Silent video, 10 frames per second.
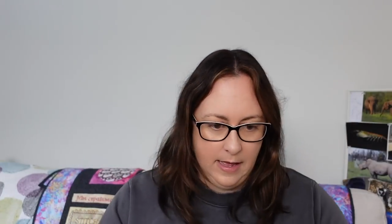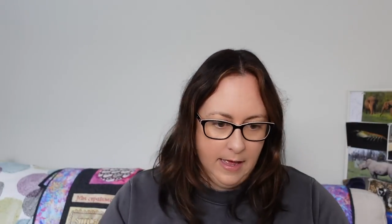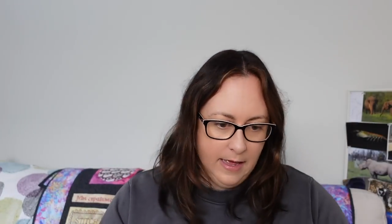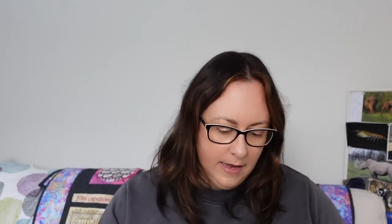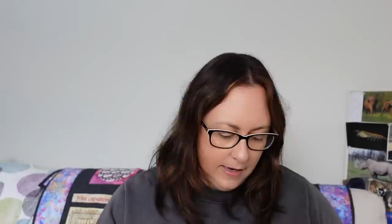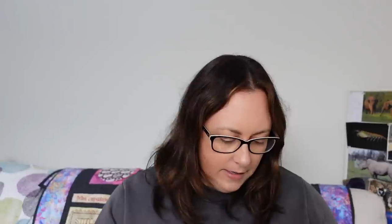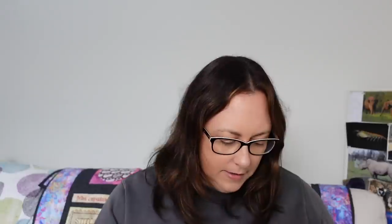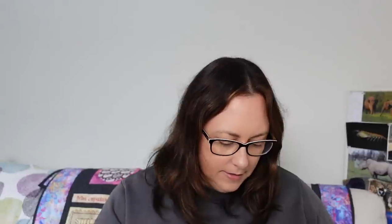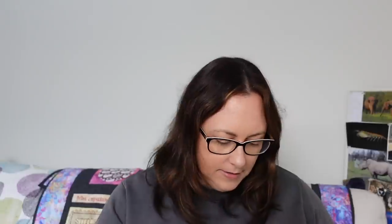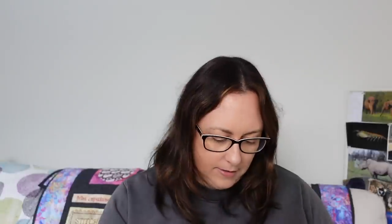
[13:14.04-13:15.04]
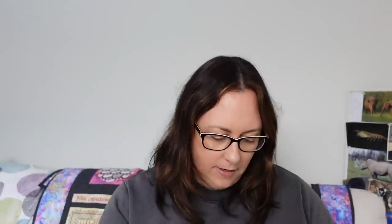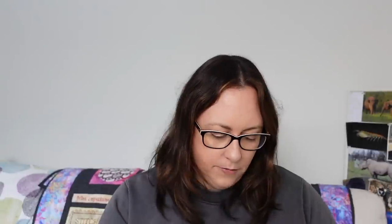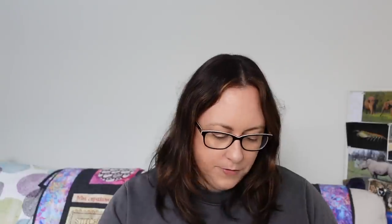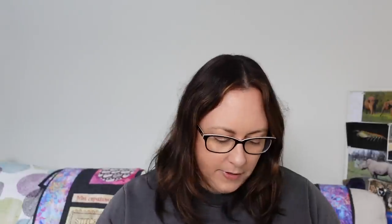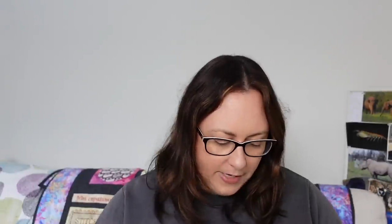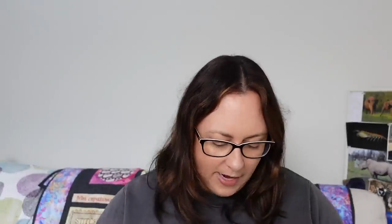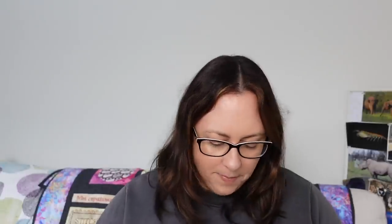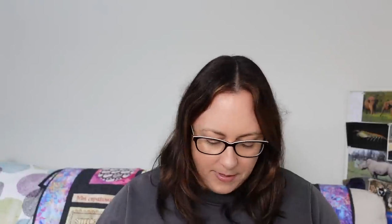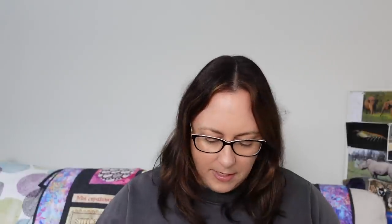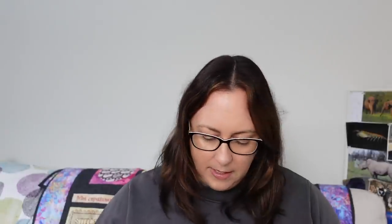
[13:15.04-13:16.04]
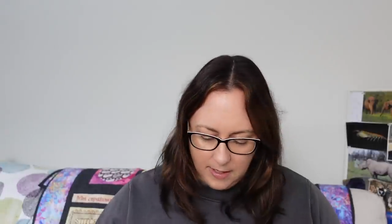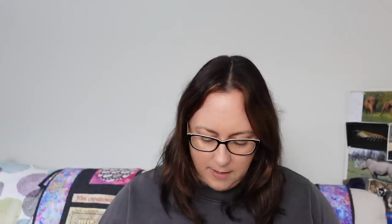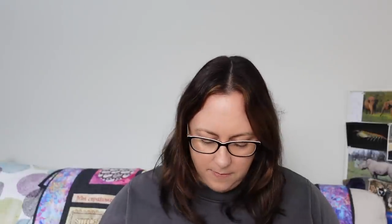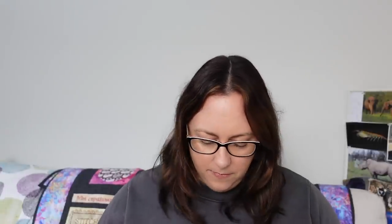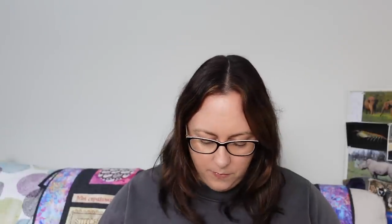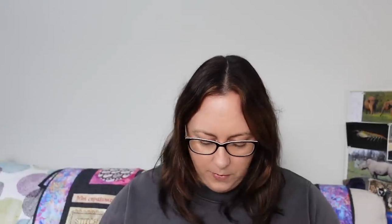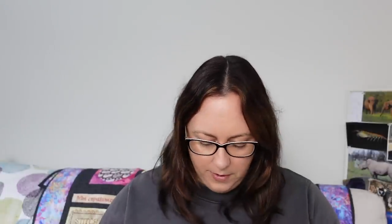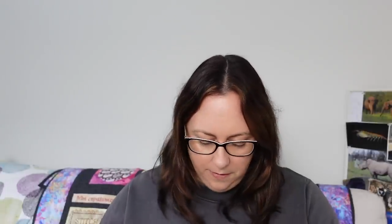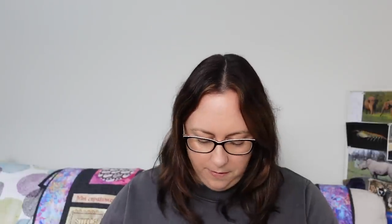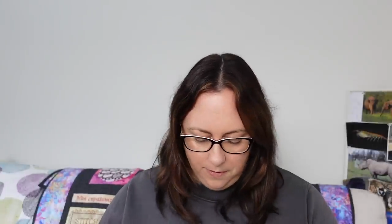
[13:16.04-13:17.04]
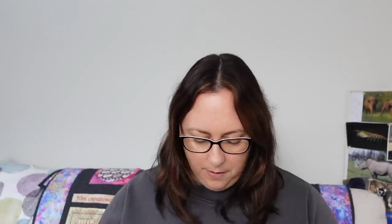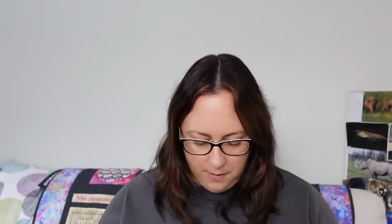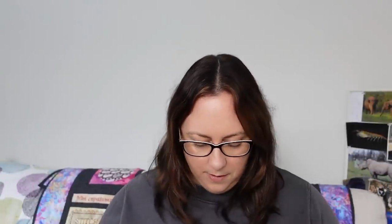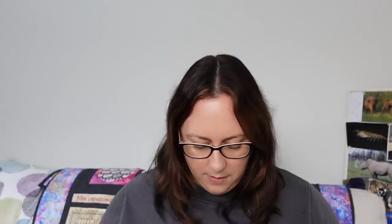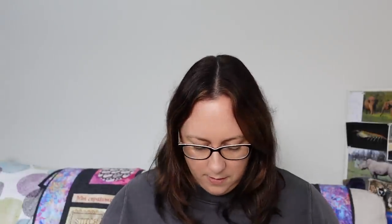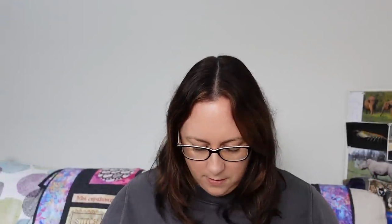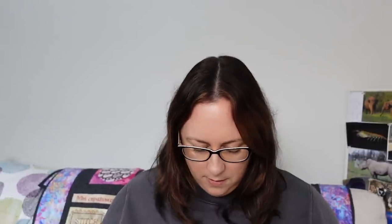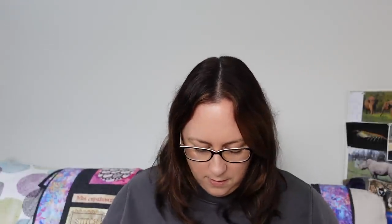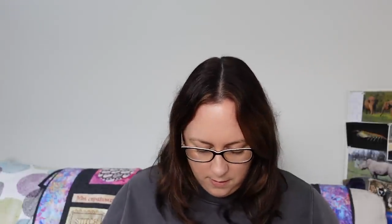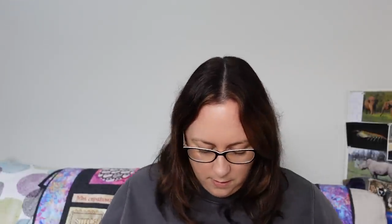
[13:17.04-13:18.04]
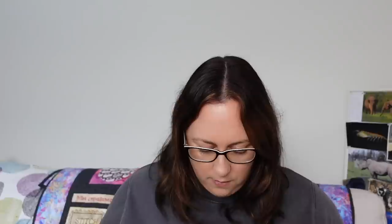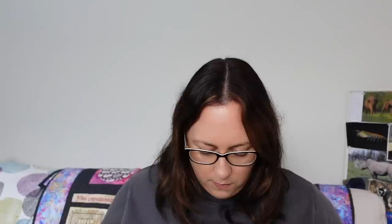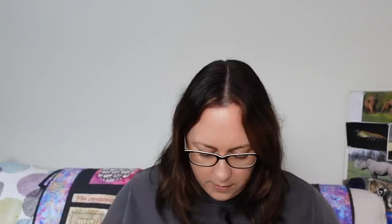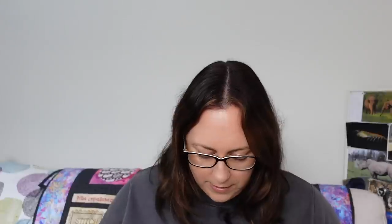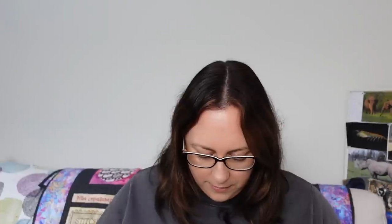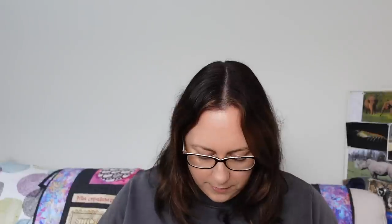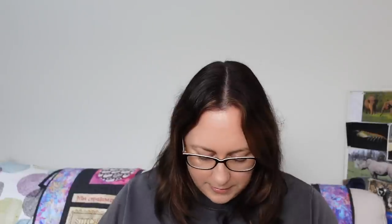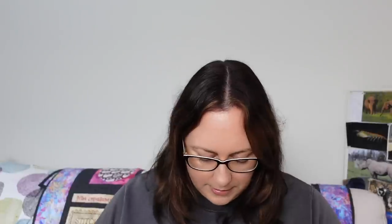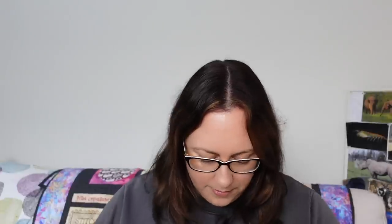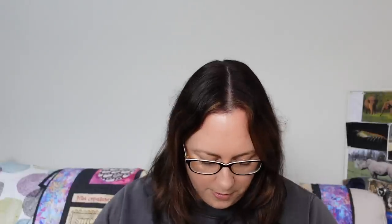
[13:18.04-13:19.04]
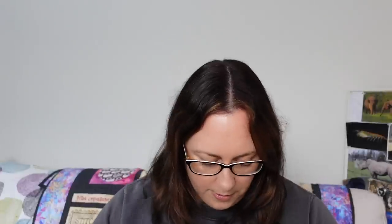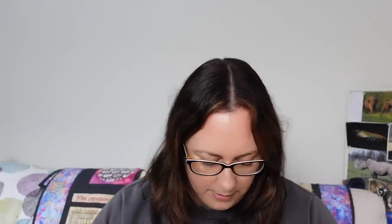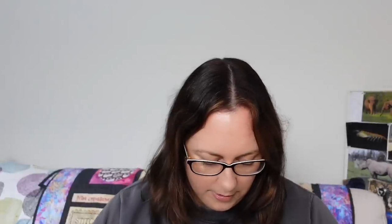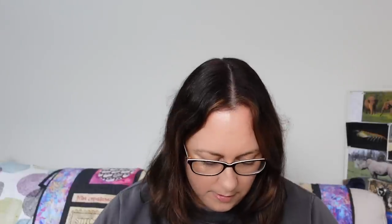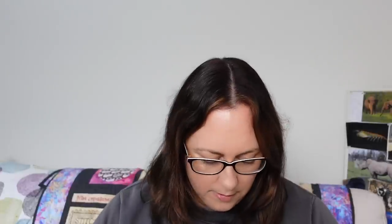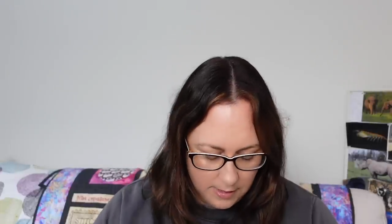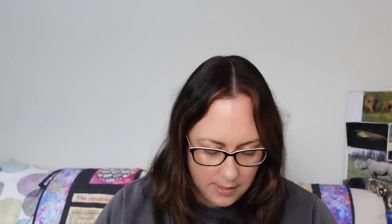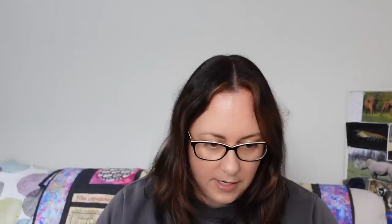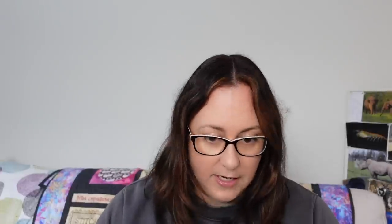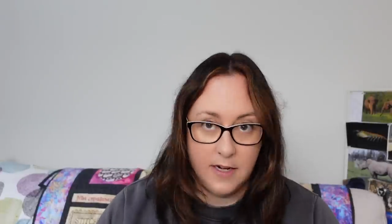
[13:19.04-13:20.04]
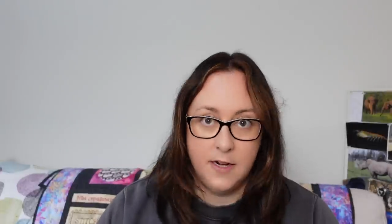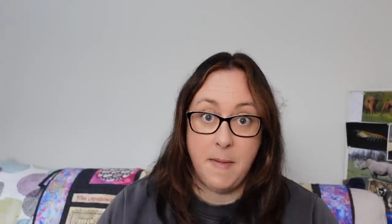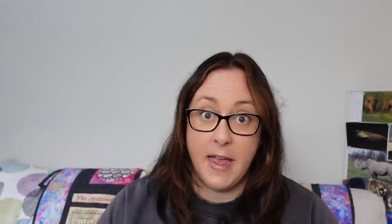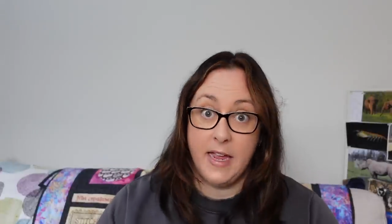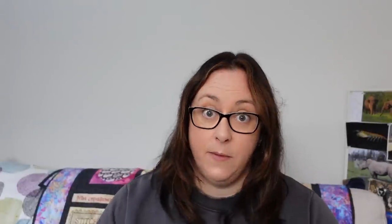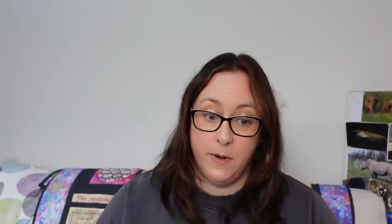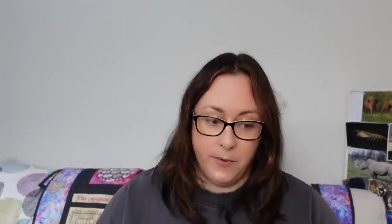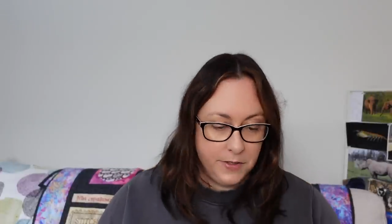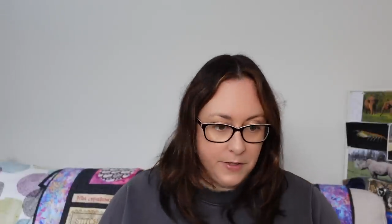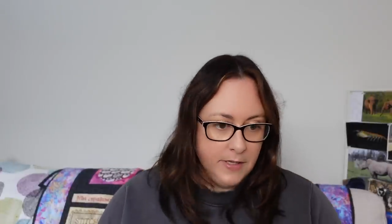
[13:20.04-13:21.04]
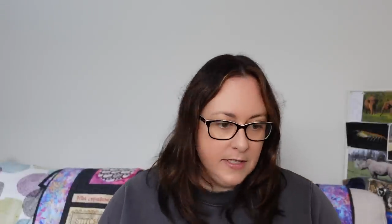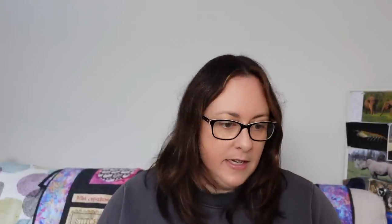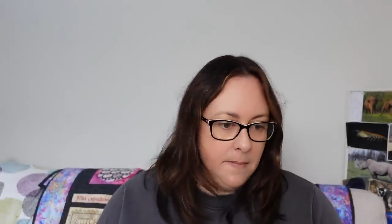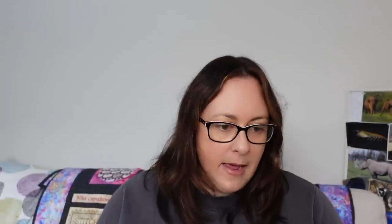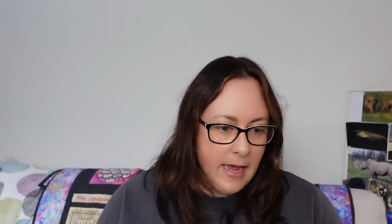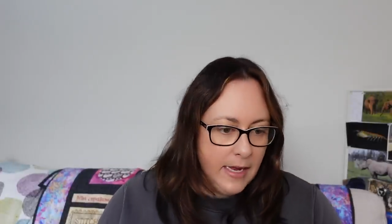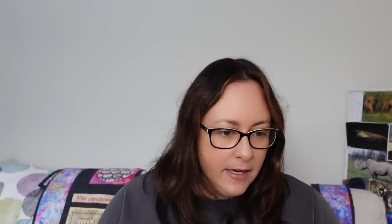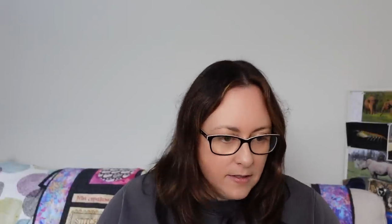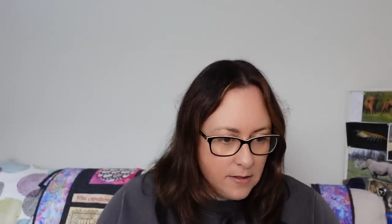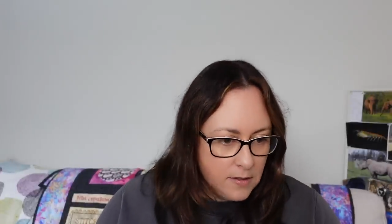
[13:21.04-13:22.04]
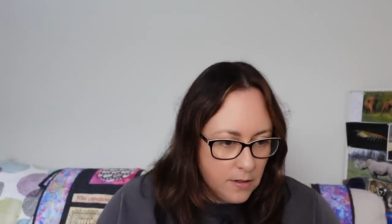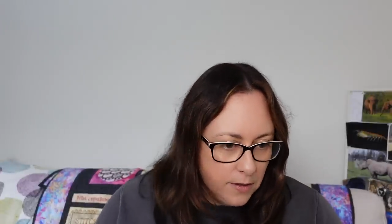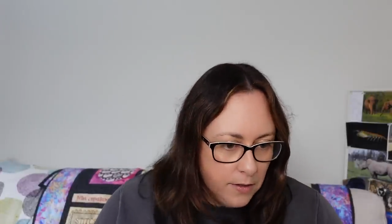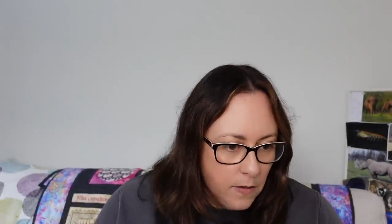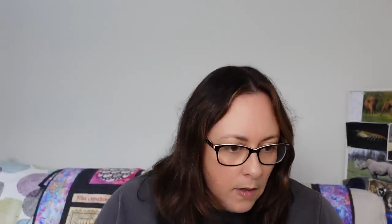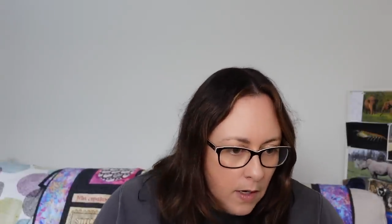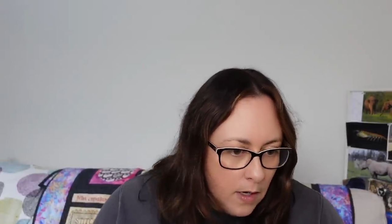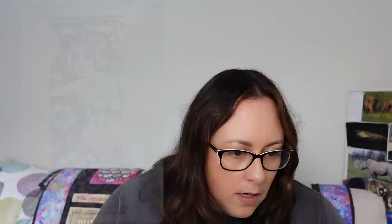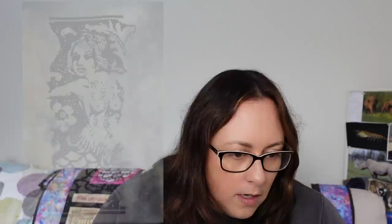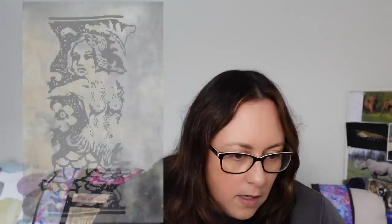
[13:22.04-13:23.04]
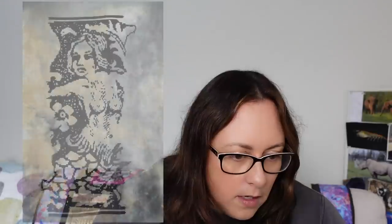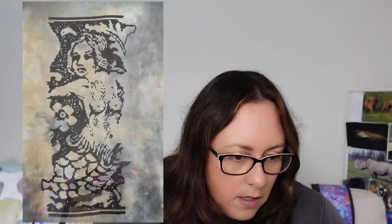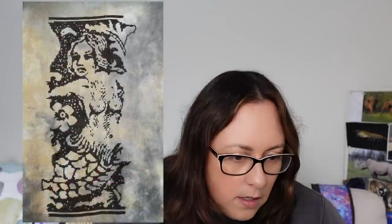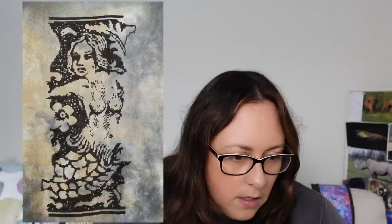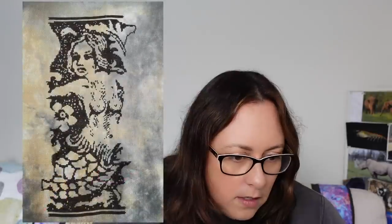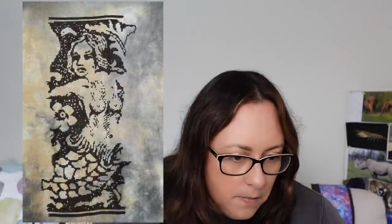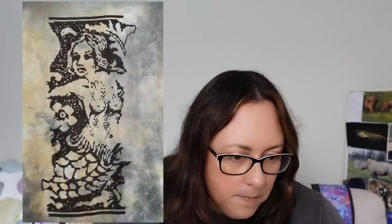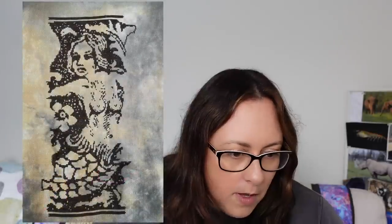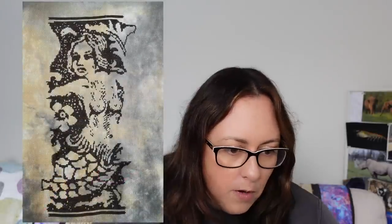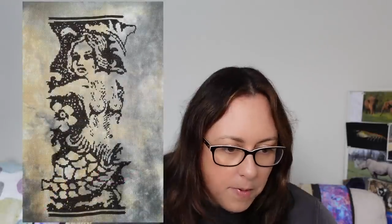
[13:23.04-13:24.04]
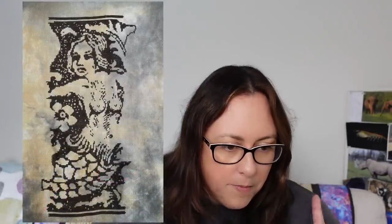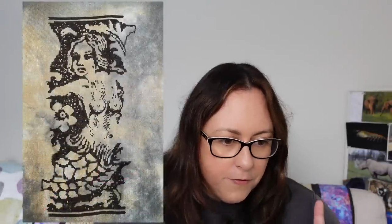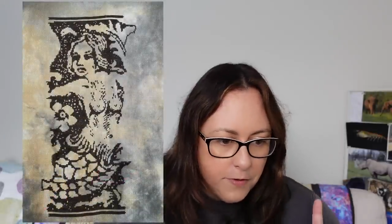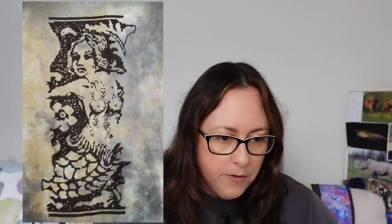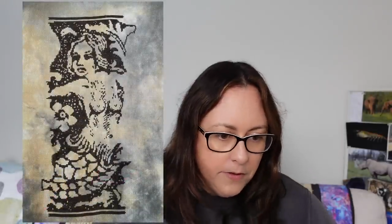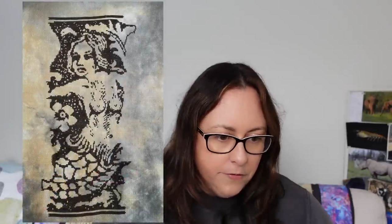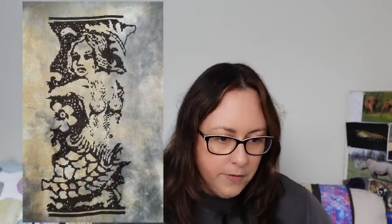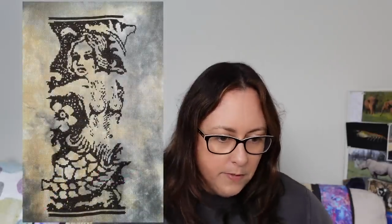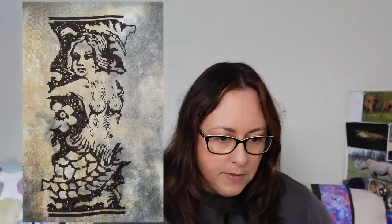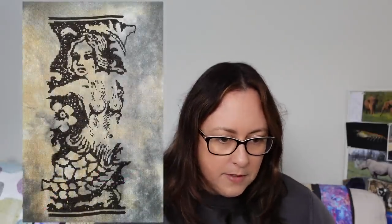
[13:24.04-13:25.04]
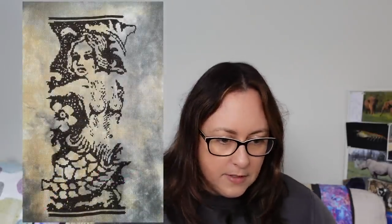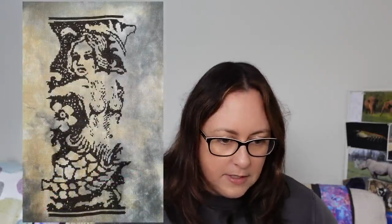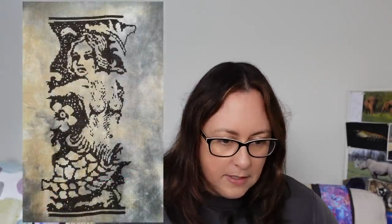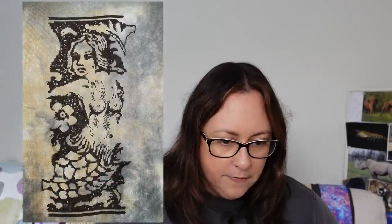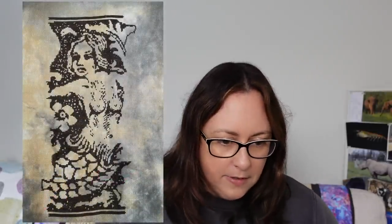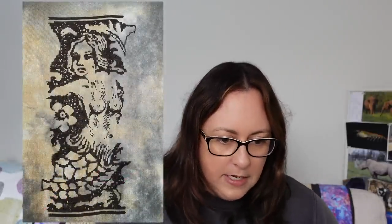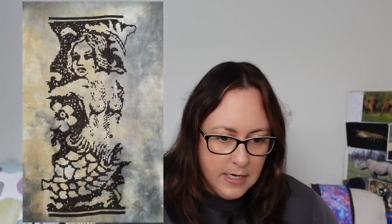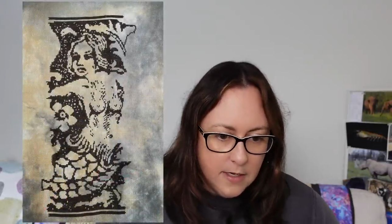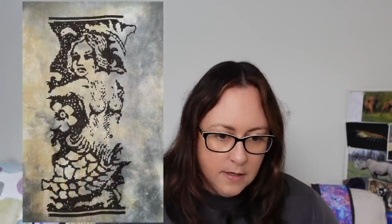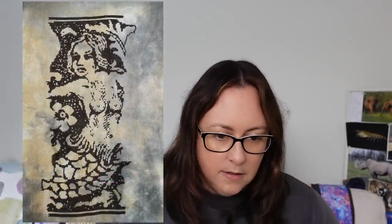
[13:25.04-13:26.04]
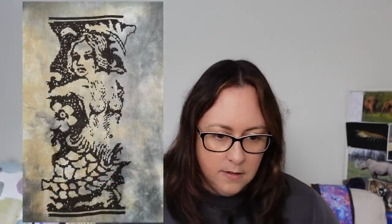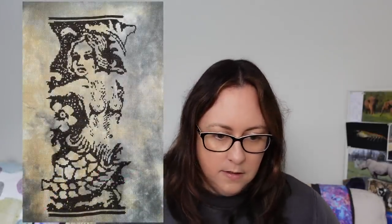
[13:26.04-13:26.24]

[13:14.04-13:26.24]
And I was really happy with what I got done earlier in May when I worked on this in May. So I'll pop a photo in of where it was at the start of the year.